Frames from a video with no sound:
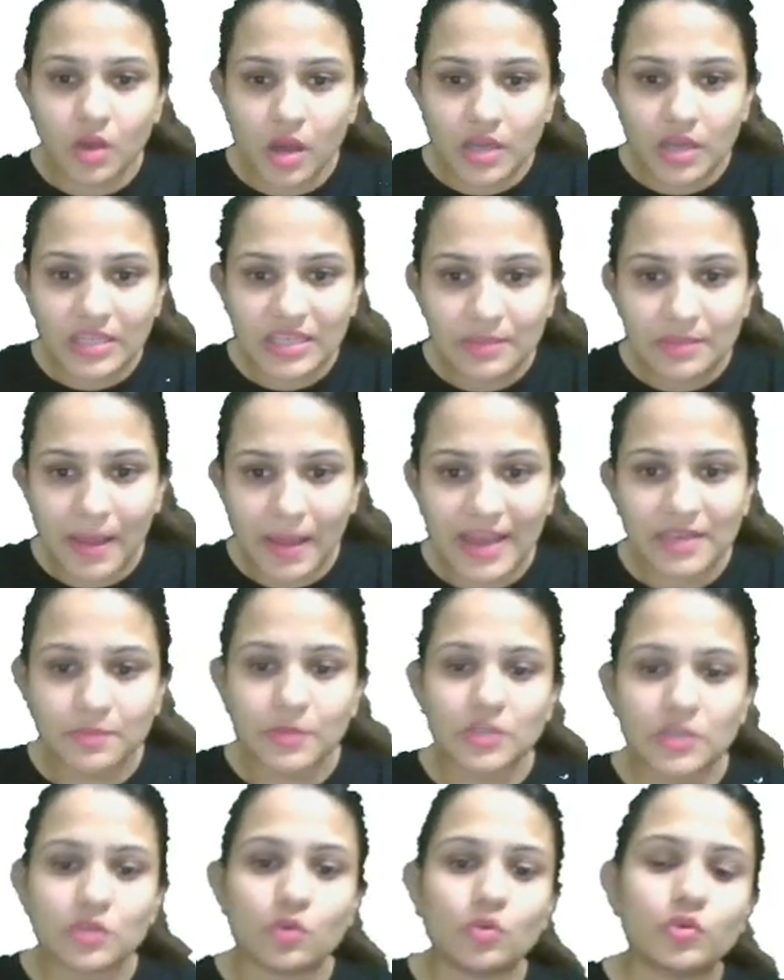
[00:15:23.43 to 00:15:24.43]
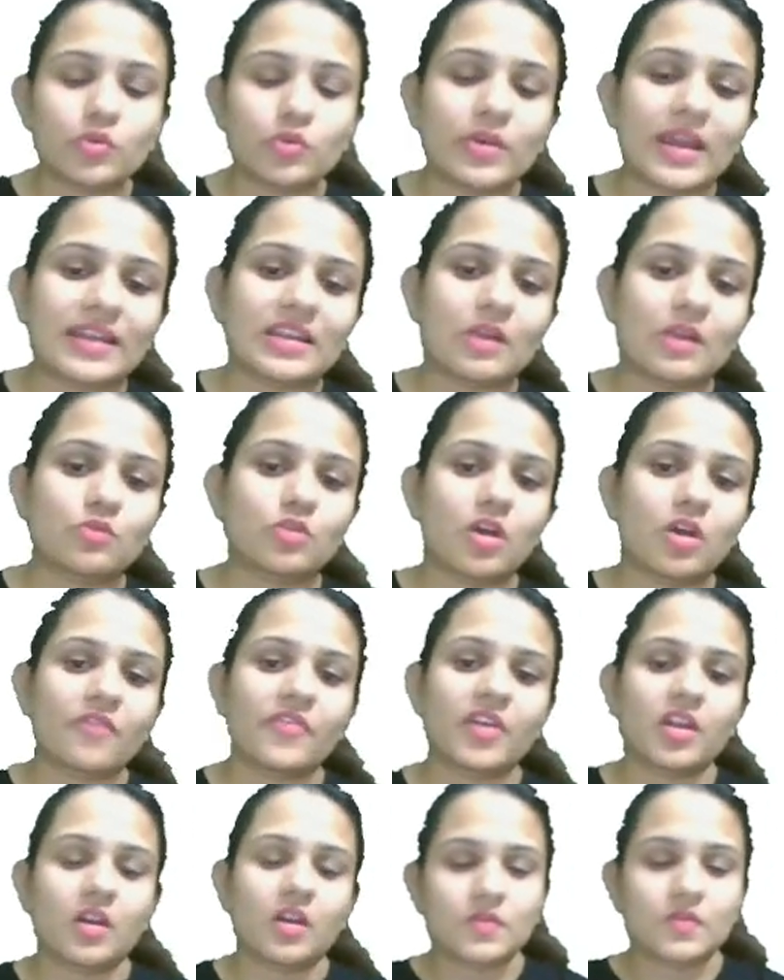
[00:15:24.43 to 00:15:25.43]
or he might be told to get out of
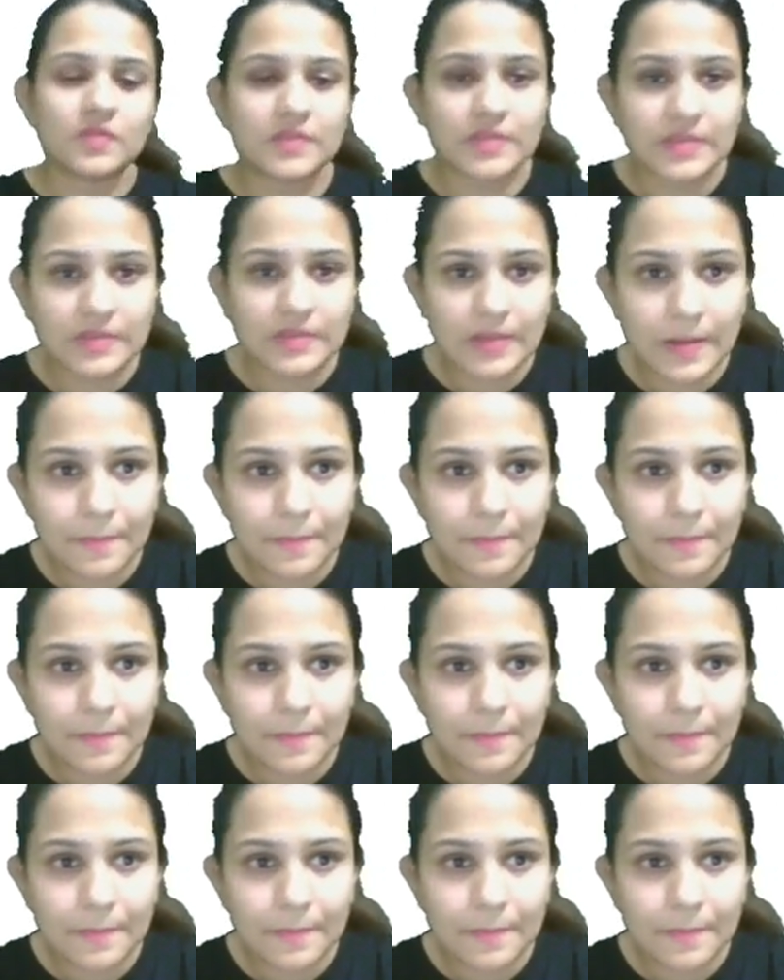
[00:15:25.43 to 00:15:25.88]
our house.